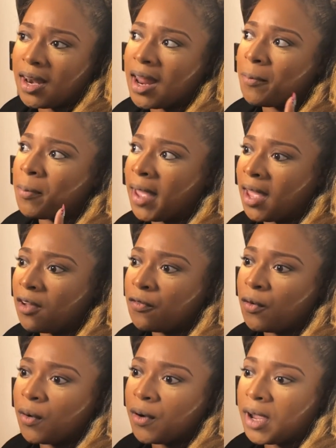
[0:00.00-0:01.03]
and I paid
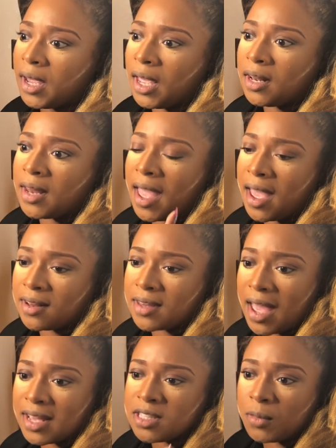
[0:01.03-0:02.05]
for it and had
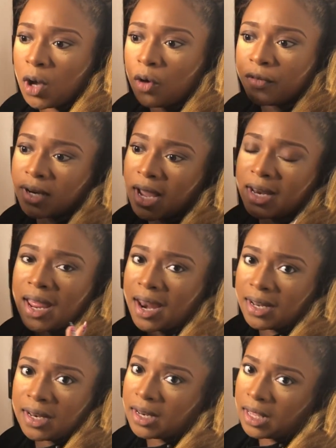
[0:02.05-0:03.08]
asked them to overnight it.
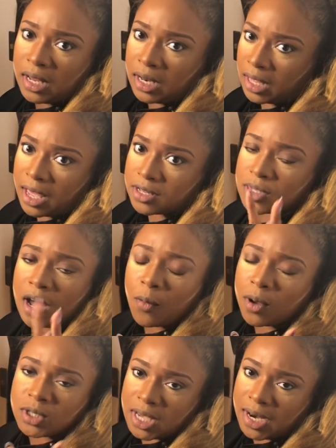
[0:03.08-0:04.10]
I didn't get it yet, so I
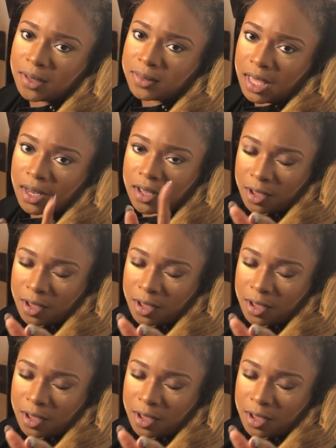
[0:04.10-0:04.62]
won't shout out that